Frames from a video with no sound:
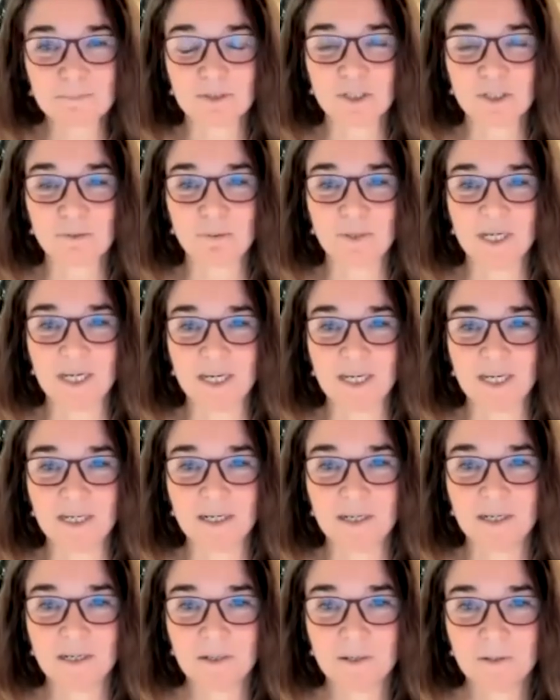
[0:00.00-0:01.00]

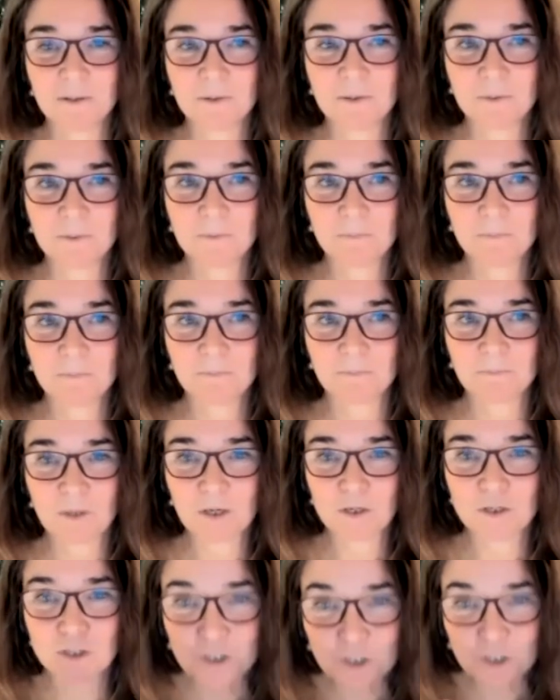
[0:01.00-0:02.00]
between
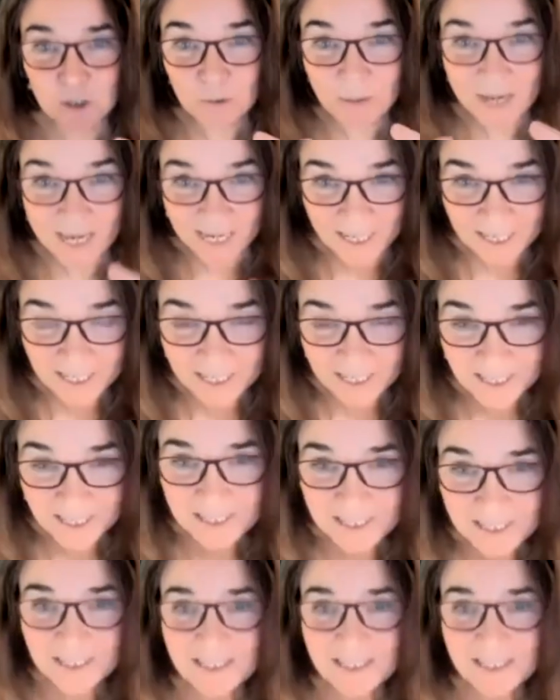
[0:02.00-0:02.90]
doing